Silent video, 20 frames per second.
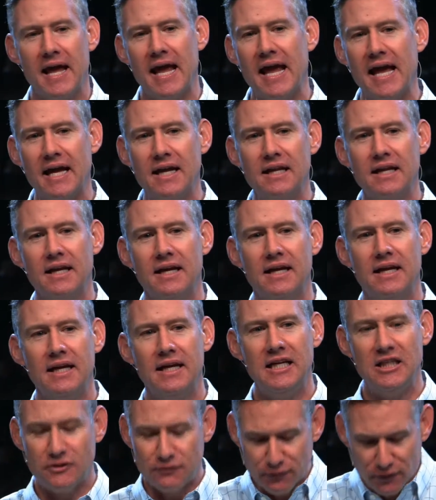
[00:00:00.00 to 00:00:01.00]
and
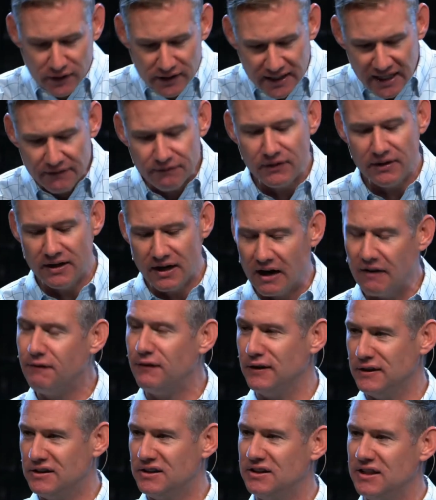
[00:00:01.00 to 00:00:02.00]
he's forgiven of
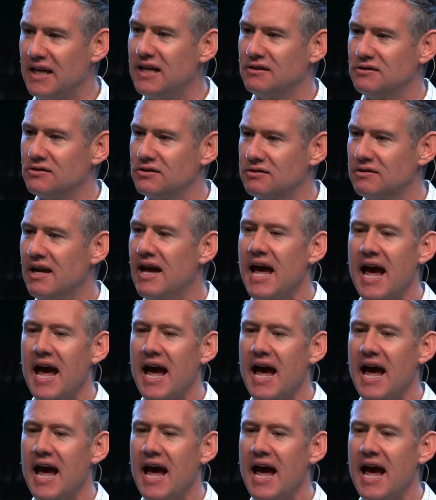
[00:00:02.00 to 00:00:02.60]
his sins,